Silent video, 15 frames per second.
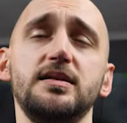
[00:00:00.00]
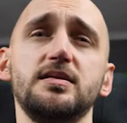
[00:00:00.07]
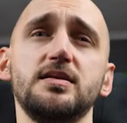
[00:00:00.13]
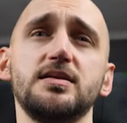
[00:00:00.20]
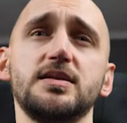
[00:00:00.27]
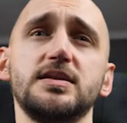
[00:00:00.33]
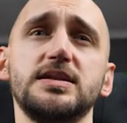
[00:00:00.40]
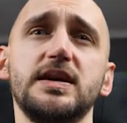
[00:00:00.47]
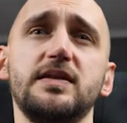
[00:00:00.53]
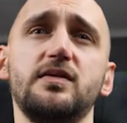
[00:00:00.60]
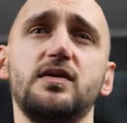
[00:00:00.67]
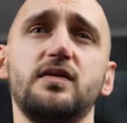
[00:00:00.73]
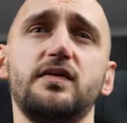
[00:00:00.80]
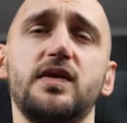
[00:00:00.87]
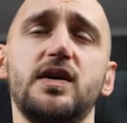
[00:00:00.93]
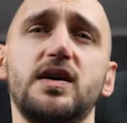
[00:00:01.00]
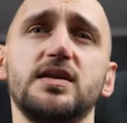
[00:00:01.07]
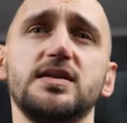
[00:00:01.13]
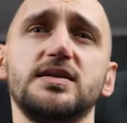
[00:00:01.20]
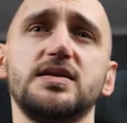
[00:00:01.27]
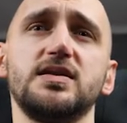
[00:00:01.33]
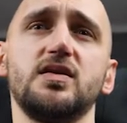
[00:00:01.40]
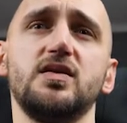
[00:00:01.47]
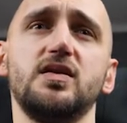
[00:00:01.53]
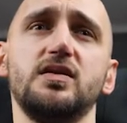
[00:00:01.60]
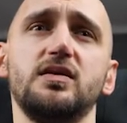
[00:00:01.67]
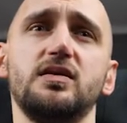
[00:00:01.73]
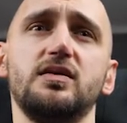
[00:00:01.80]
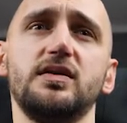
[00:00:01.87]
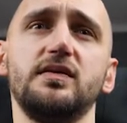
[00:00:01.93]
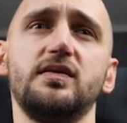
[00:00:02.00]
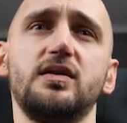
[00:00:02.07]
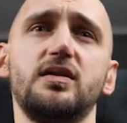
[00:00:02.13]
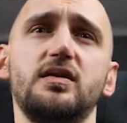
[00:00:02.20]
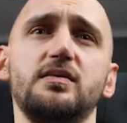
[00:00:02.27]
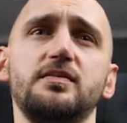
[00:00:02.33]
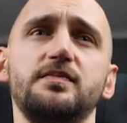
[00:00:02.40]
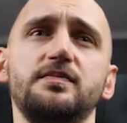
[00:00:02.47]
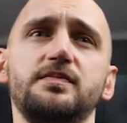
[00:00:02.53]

there's a 7 of hearts on the river.